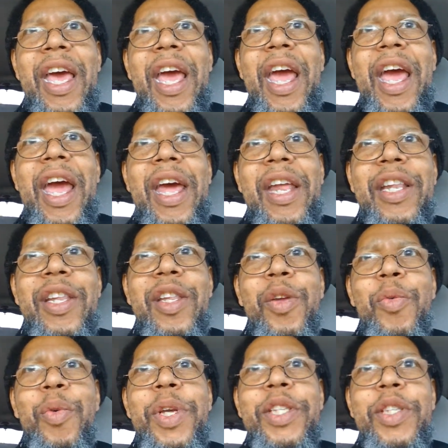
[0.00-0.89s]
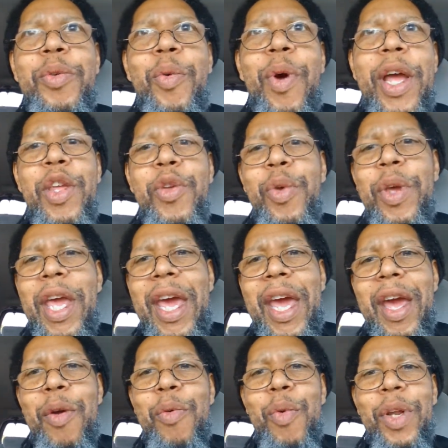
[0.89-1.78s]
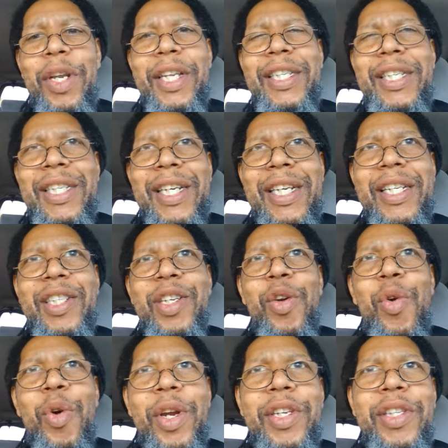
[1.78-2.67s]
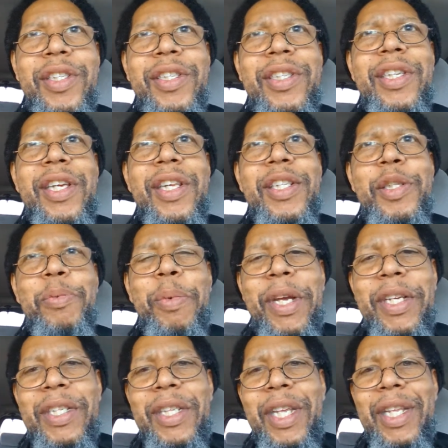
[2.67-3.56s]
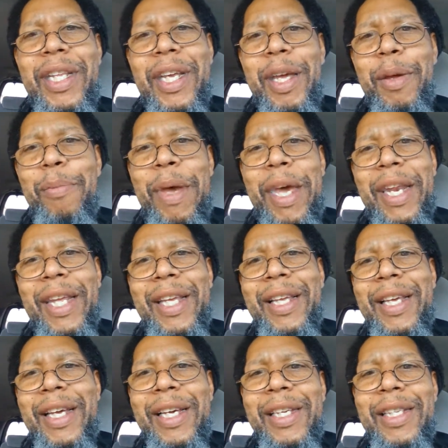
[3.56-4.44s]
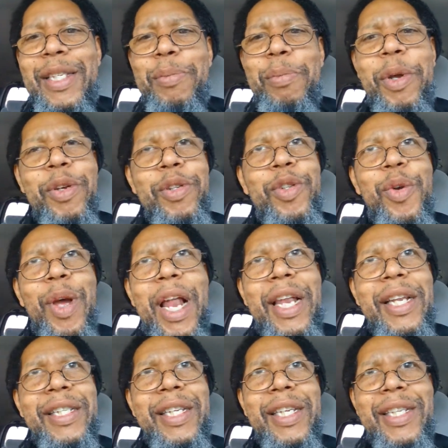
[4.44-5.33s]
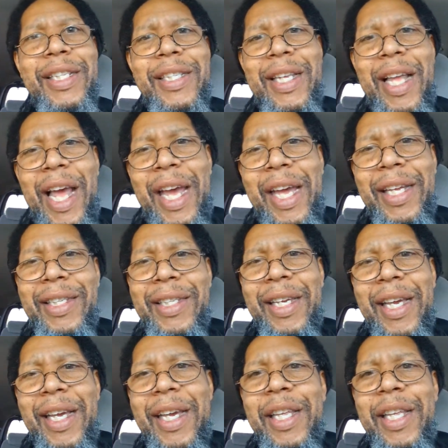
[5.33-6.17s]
And the reason why you can't really judge according to sin, especially in the Kemetic spirituality and science,